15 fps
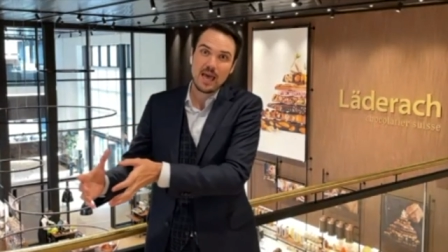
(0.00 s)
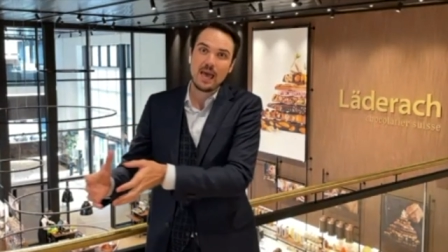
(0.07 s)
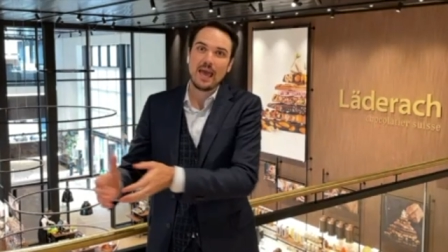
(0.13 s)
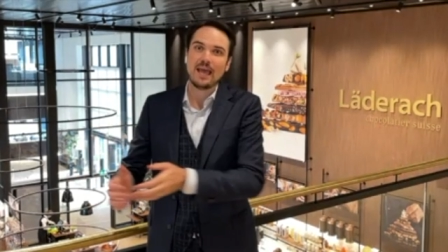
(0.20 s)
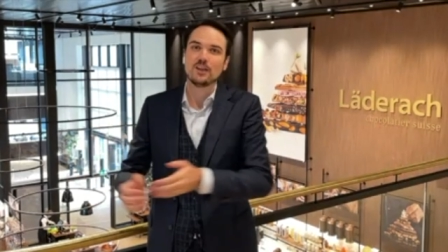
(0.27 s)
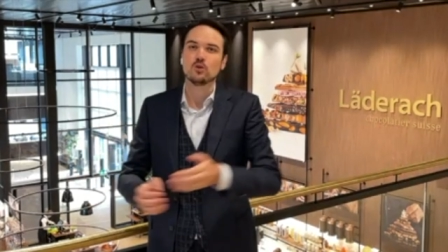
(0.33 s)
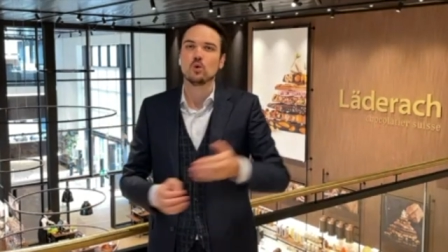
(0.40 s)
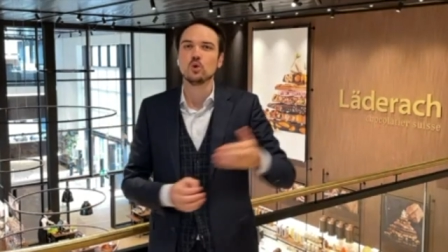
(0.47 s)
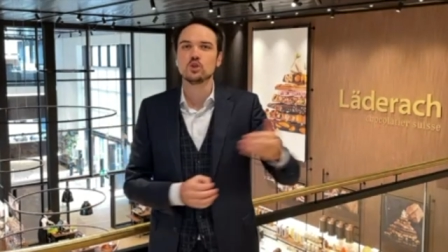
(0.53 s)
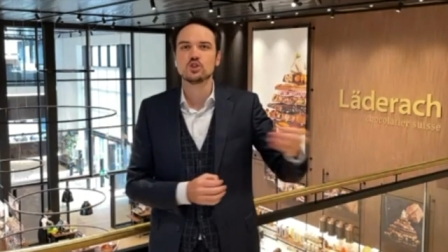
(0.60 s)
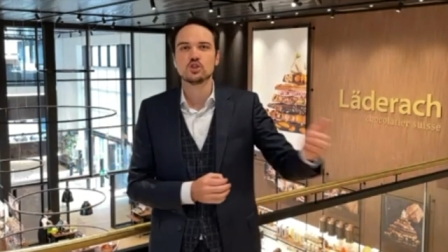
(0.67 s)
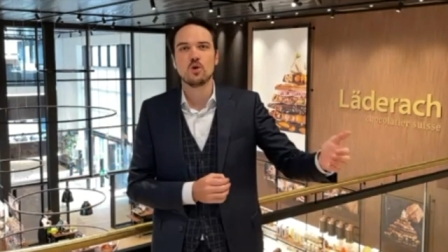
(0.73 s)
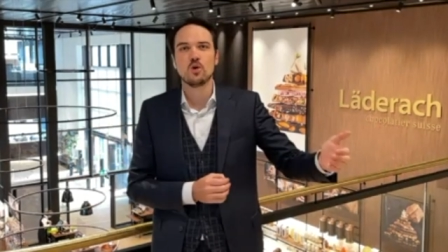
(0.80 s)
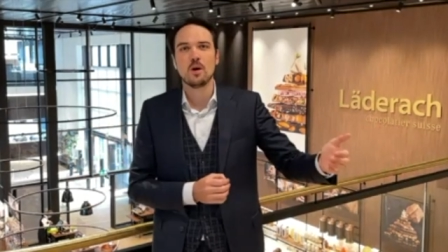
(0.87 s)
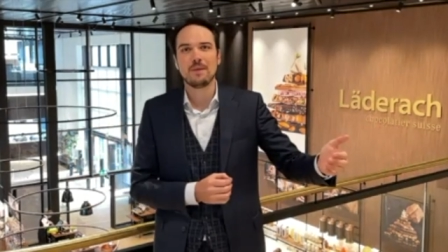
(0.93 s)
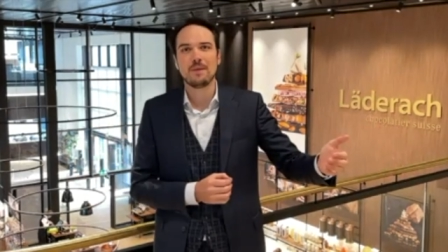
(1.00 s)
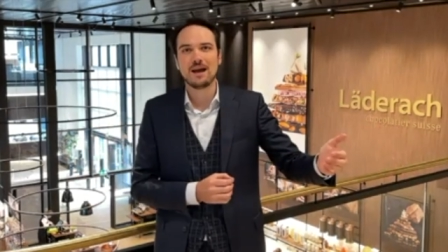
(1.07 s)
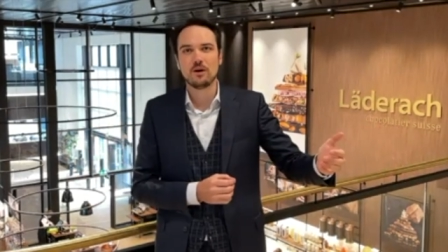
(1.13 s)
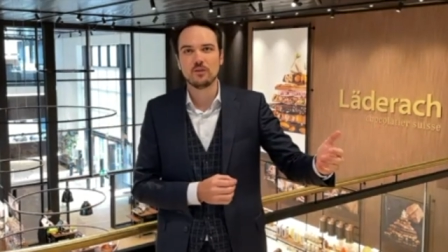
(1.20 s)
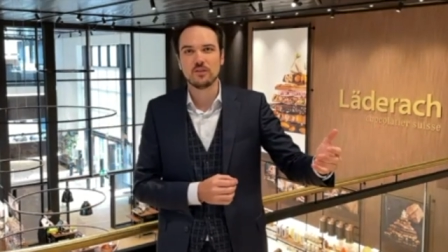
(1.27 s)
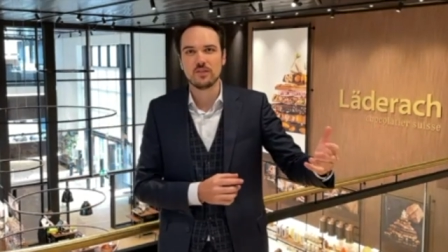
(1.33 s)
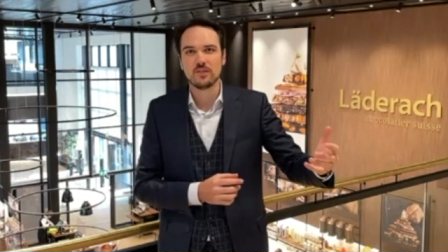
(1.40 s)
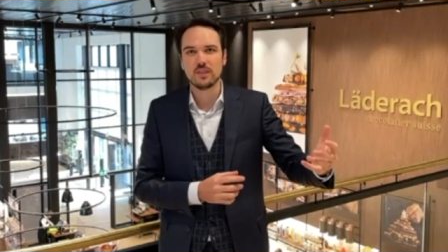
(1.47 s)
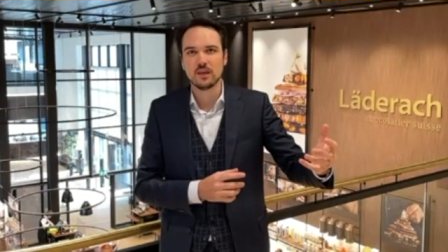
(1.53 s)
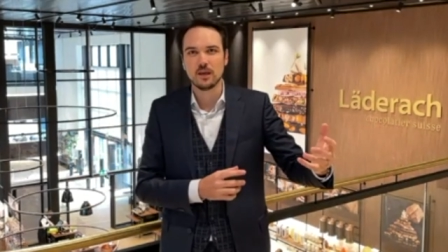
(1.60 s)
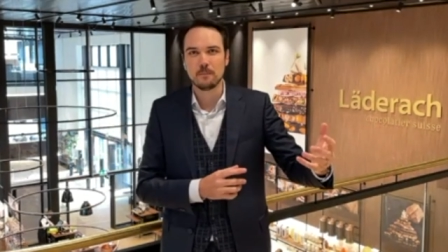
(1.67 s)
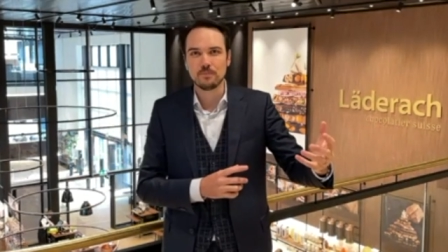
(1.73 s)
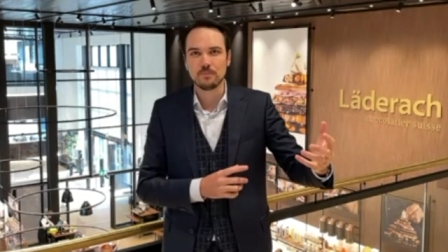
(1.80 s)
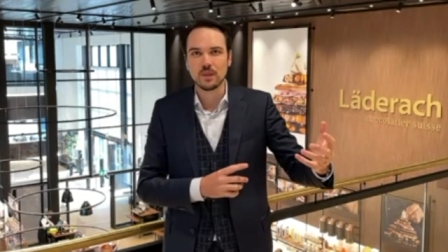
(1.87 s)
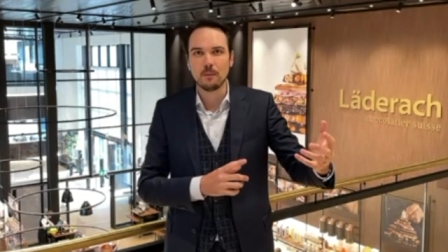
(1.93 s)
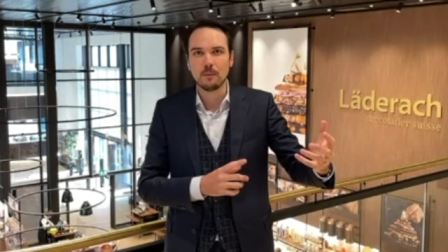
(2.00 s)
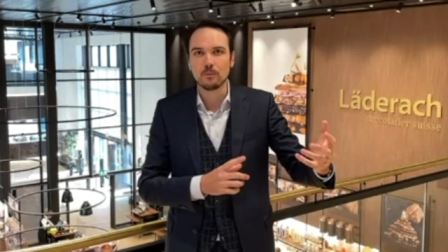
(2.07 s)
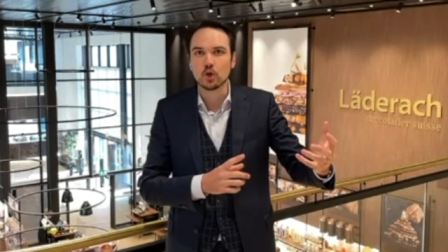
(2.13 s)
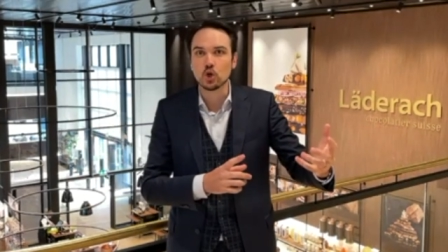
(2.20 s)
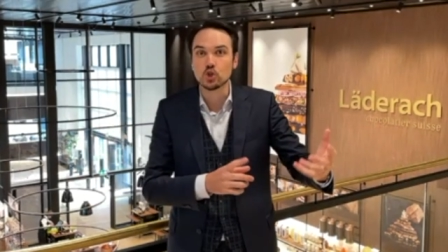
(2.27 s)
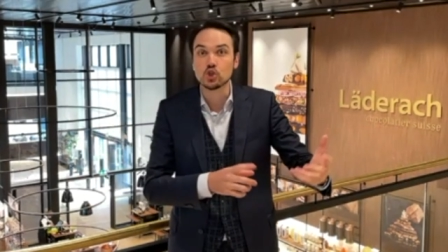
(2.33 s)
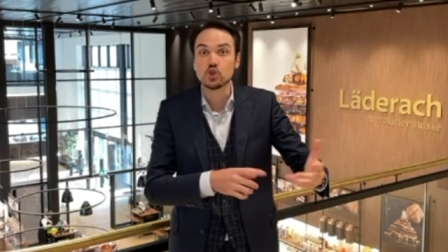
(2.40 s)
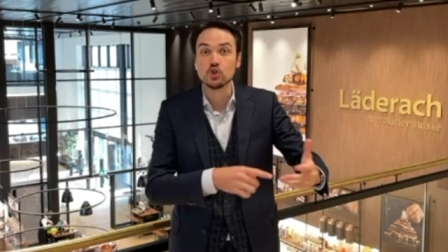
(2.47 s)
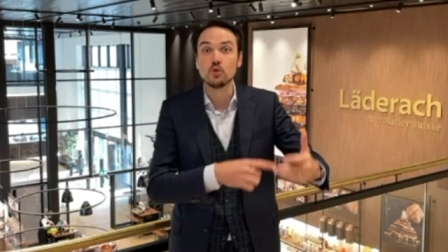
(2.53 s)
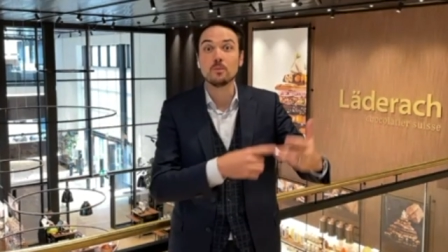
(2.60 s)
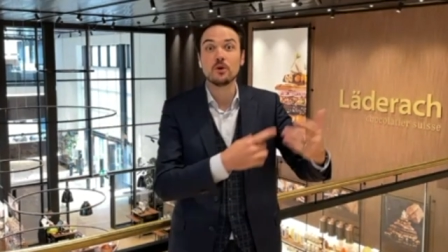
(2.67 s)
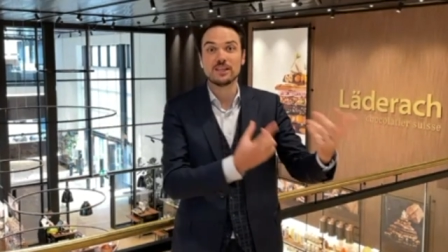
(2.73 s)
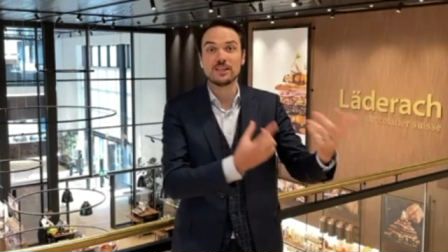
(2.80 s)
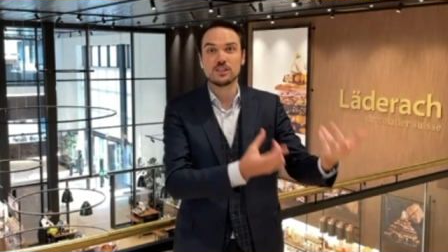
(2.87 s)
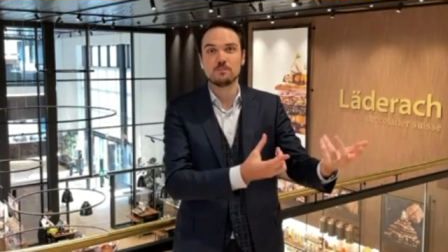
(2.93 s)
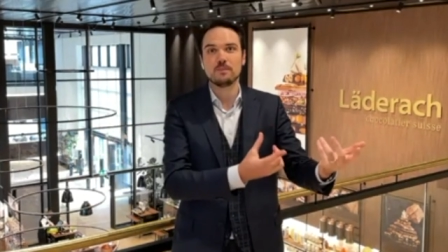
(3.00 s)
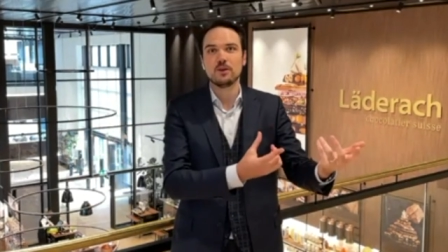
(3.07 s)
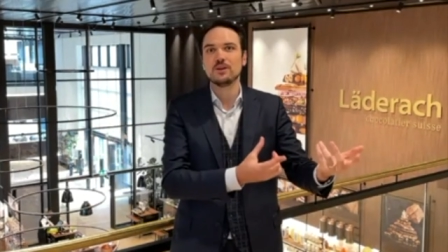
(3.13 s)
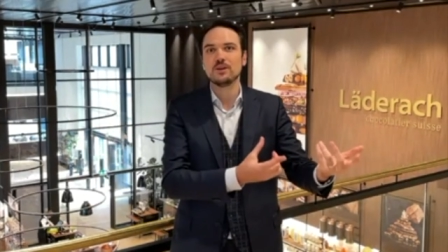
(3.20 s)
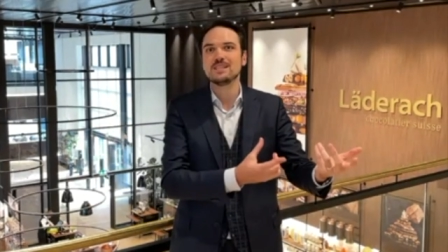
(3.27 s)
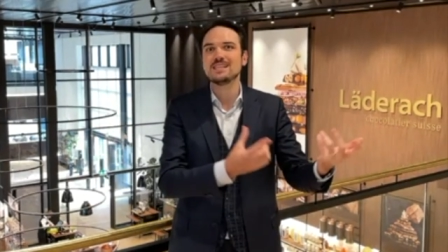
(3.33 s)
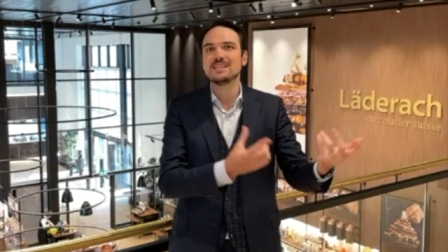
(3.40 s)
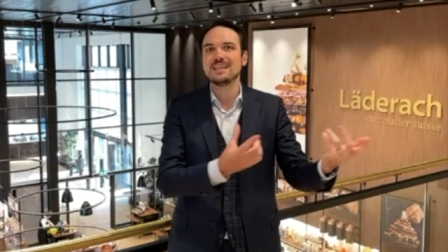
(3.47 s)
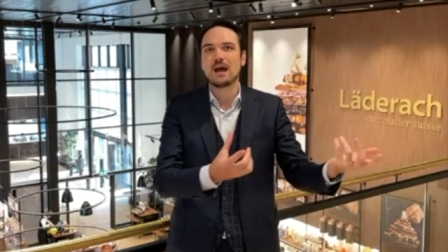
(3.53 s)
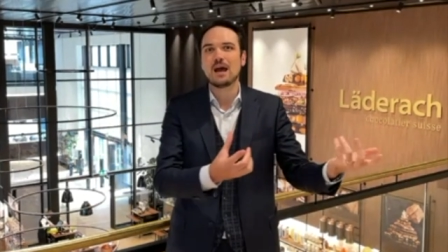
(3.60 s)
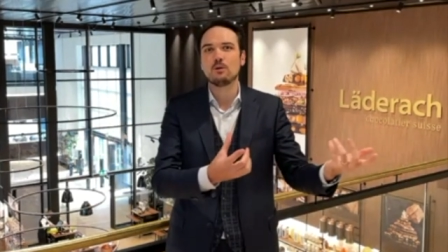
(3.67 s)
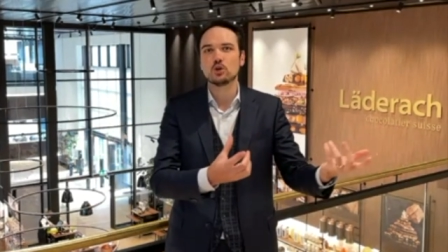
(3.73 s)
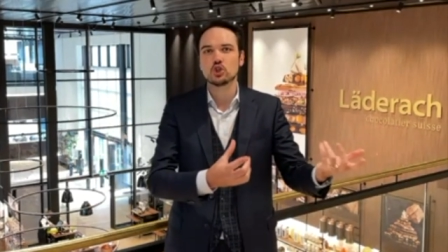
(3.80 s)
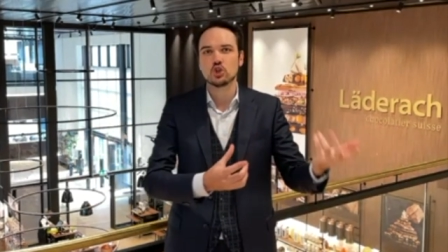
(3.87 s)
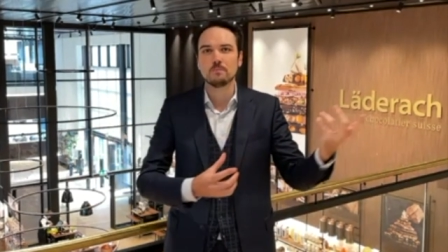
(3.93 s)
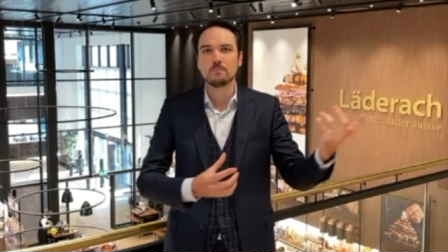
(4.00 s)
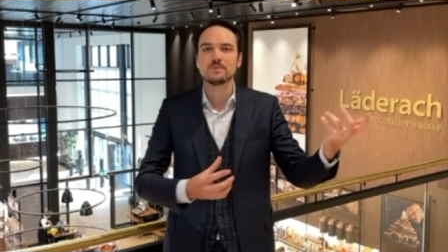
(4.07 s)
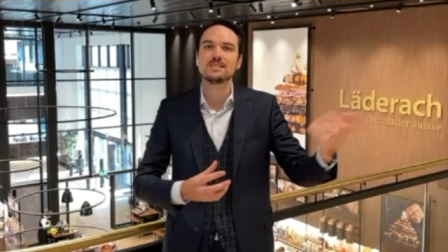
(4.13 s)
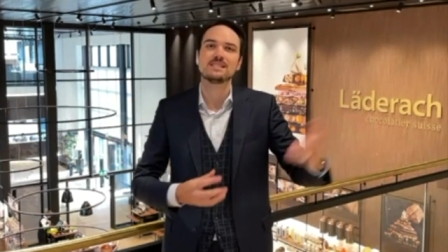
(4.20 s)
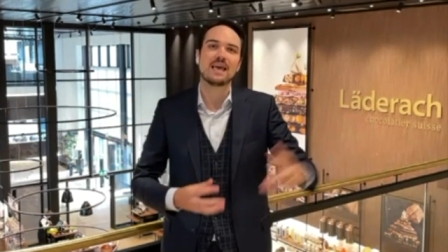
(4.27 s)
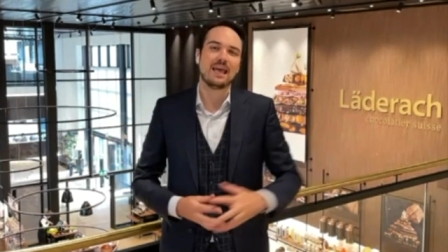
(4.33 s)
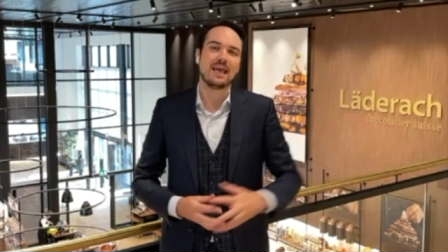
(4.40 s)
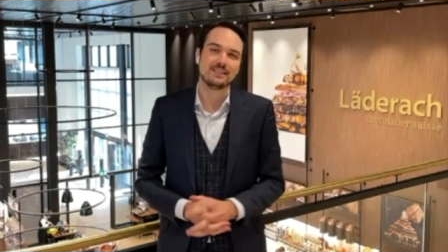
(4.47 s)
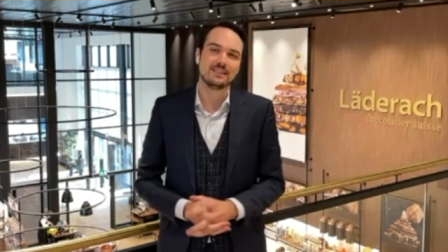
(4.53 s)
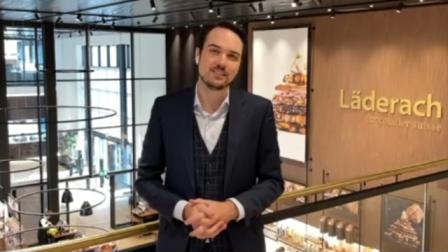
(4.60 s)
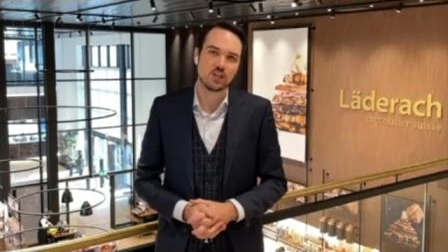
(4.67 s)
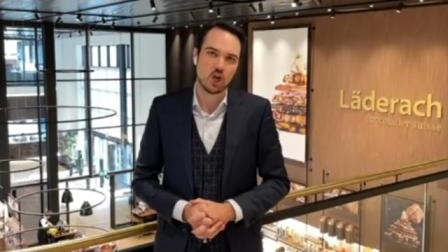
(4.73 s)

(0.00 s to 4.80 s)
and also about the um, um, consumer experience in our shops and